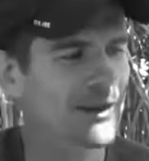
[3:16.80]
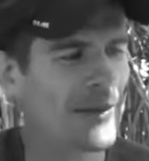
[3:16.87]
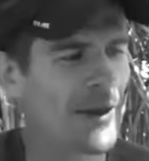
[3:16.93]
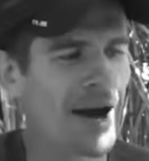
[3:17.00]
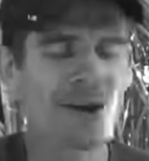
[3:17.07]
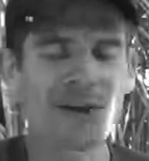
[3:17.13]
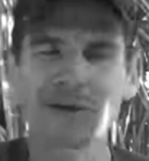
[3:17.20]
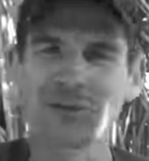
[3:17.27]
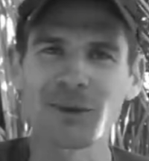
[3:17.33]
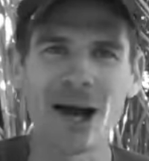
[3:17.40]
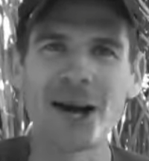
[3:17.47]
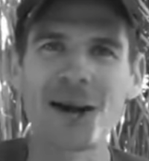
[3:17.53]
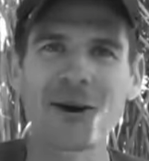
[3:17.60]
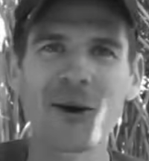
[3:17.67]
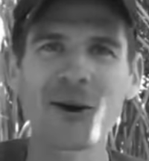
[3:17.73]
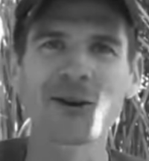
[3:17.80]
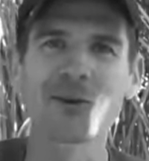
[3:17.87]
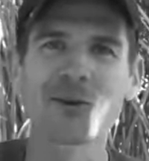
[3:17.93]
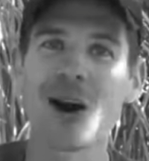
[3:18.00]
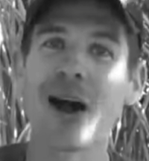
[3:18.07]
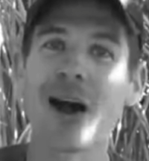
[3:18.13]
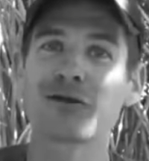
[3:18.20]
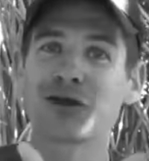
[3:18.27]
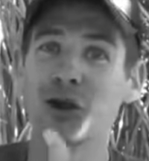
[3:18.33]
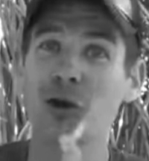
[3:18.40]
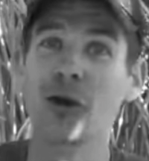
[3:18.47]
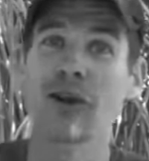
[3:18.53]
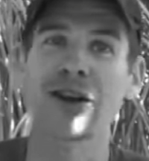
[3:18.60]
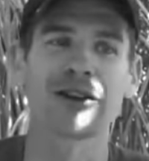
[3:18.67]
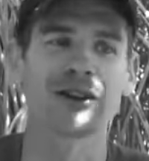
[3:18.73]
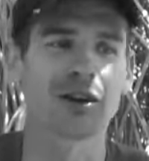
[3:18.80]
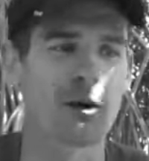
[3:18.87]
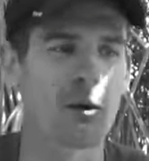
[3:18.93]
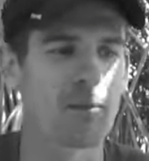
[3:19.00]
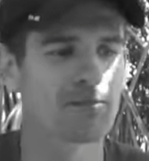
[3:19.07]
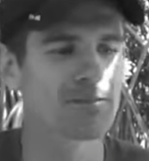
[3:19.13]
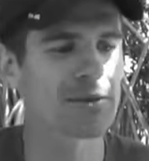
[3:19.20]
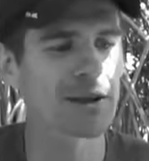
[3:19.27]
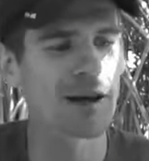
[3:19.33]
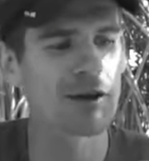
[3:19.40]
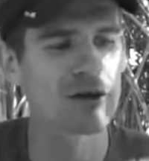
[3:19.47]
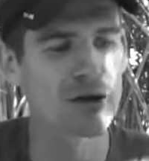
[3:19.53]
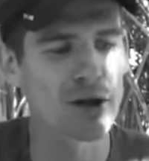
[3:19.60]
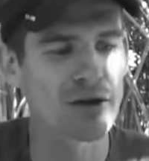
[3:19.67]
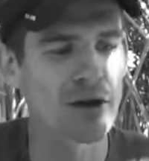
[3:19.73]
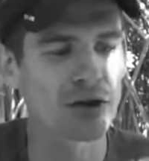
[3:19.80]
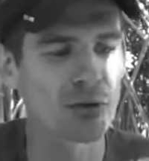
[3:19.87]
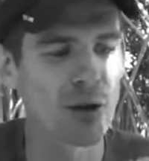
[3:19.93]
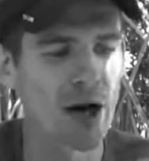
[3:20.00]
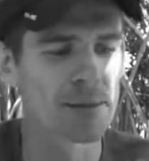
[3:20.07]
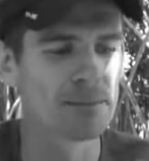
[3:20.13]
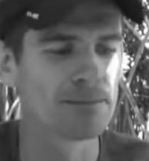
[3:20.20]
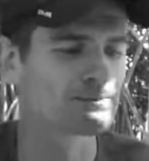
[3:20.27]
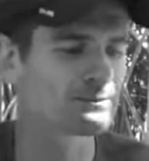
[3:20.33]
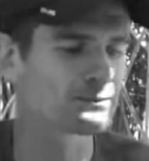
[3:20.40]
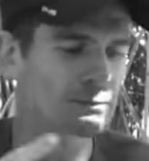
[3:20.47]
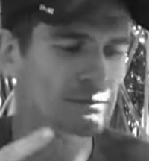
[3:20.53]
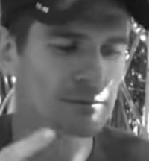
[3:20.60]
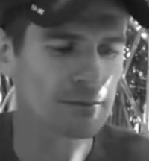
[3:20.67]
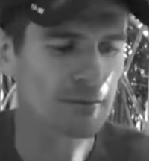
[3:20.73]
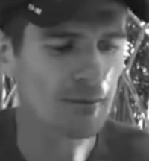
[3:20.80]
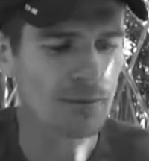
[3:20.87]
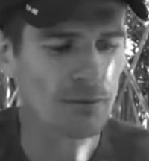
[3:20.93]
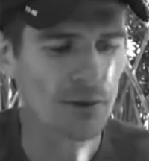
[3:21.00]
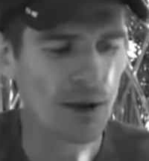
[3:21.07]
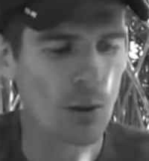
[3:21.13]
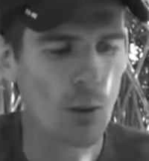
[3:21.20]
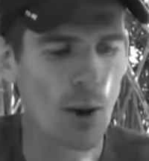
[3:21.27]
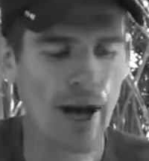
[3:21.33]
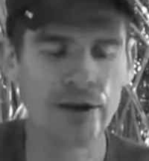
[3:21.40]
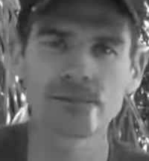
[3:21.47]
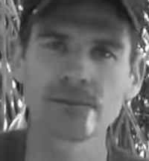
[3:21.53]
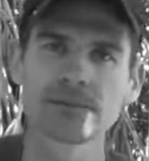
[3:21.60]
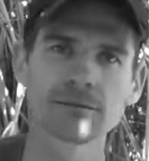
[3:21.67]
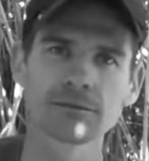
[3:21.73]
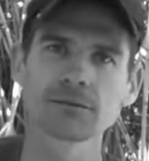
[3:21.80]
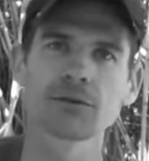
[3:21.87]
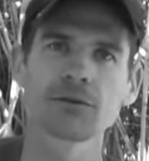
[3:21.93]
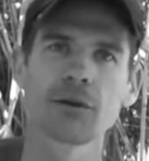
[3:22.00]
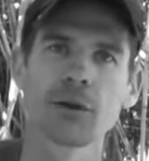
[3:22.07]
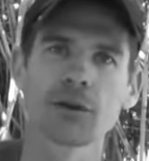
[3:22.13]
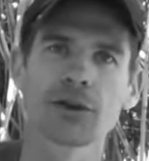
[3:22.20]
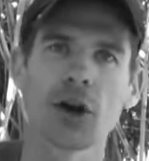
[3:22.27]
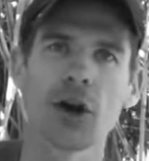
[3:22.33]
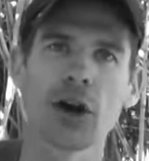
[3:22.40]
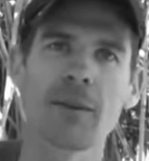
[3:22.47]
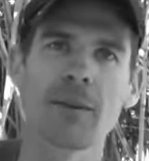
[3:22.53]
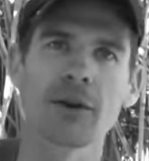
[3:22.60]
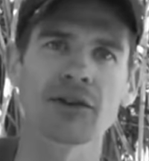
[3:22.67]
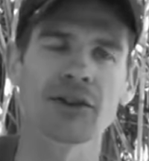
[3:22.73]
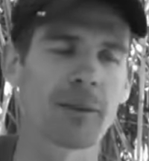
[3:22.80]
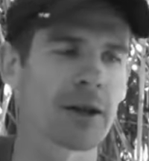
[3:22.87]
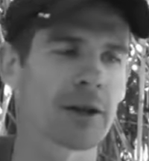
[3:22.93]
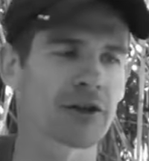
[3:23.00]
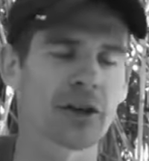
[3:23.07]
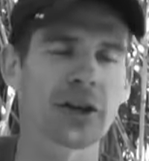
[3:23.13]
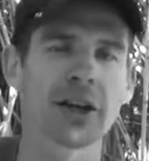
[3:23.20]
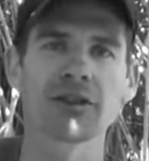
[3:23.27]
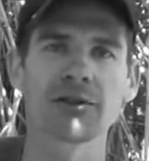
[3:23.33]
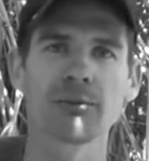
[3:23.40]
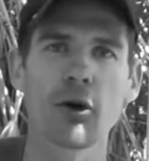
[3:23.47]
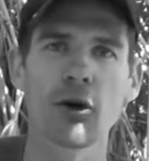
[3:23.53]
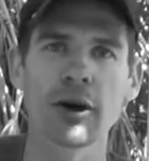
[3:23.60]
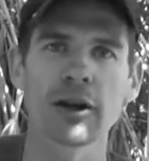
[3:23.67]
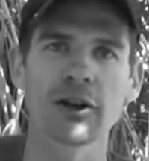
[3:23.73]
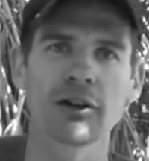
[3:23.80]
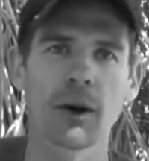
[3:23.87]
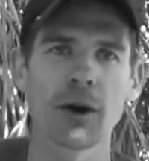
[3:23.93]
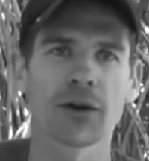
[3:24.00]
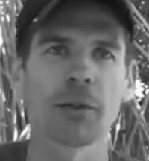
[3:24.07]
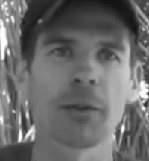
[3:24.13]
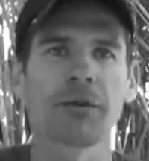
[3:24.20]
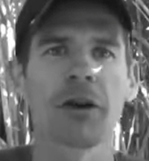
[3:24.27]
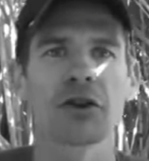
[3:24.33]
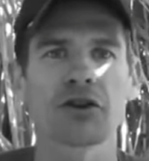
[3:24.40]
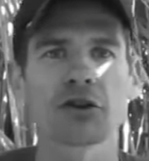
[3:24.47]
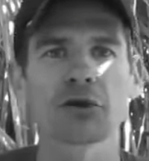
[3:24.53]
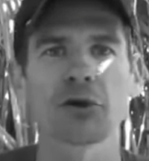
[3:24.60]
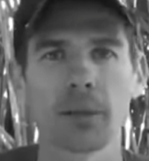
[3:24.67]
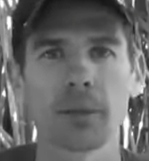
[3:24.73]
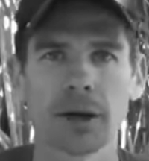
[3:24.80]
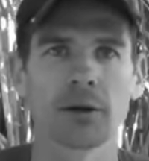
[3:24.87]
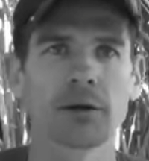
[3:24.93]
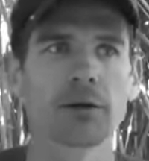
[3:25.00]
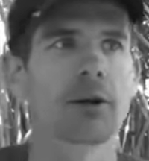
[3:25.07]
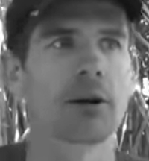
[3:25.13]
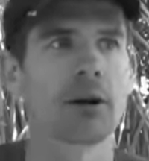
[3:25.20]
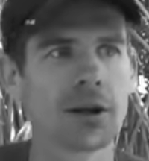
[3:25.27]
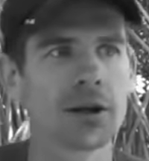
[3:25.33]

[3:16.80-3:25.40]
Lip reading: That is bloody awesome. I'm going to have 2 of these. I'm going to drink this one, wait for it to go down my stomach so I can get some more in, because by the time I finish this one I'll be like, oh,